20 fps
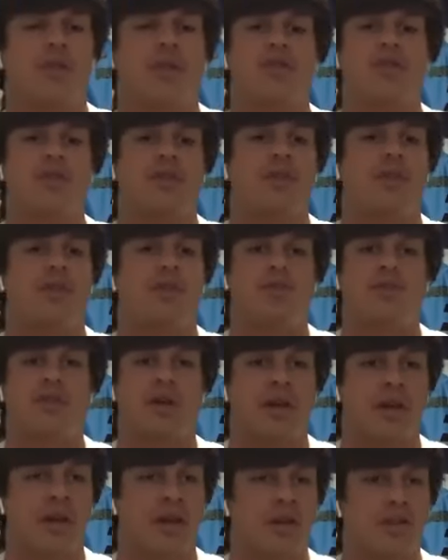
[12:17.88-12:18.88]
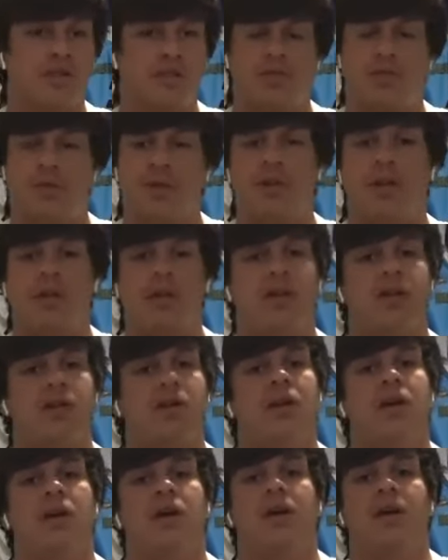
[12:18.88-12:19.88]
hurt you. You don't lose any eligibility.
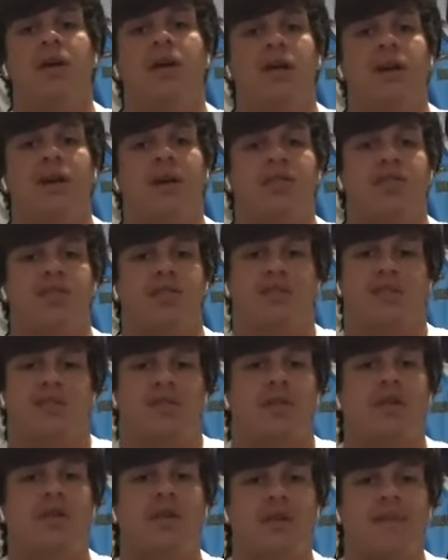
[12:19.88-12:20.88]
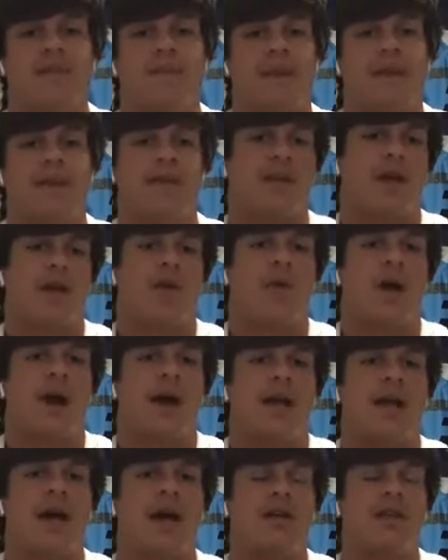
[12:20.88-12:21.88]
It's like a
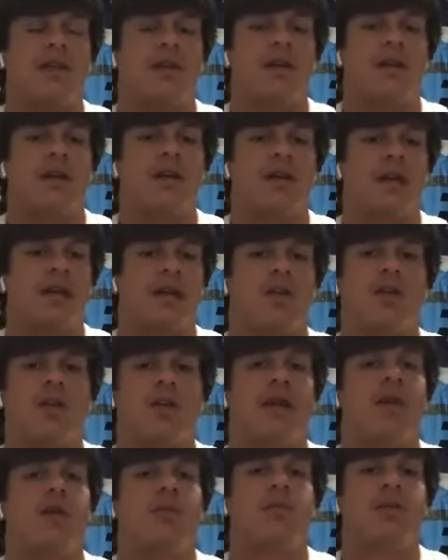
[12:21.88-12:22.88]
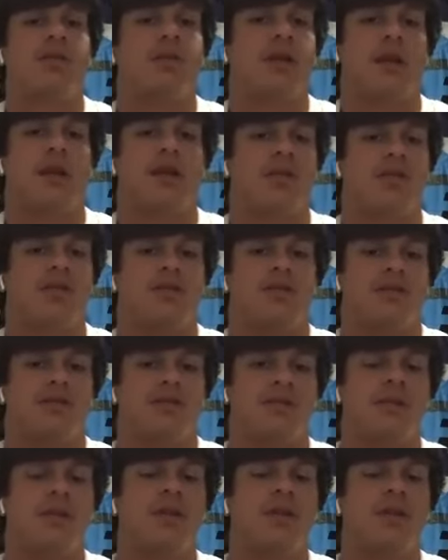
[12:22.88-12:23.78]
why not thing. It can only help you. It can't hurt you.